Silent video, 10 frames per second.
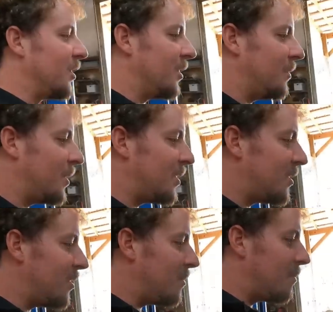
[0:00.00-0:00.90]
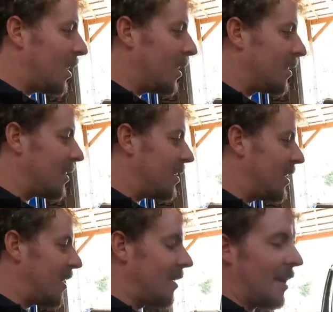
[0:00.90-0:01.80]
fluid, which should burn
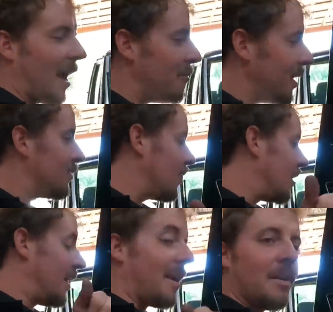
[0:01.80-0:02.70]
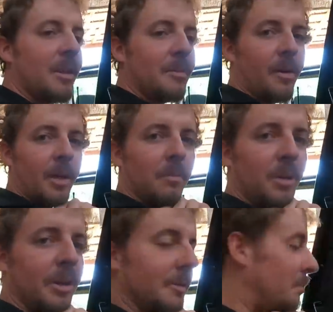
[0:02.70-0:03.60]
clean. Like I've been running. I know that's probably why the
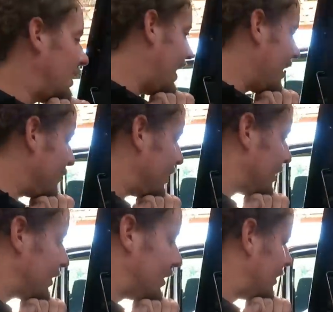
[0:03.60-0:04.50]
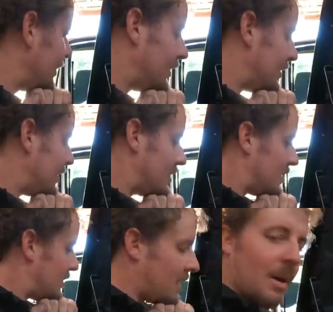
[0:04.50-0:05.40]
plug's black, but
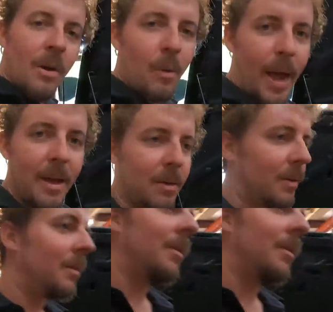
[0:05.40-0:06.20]
wow,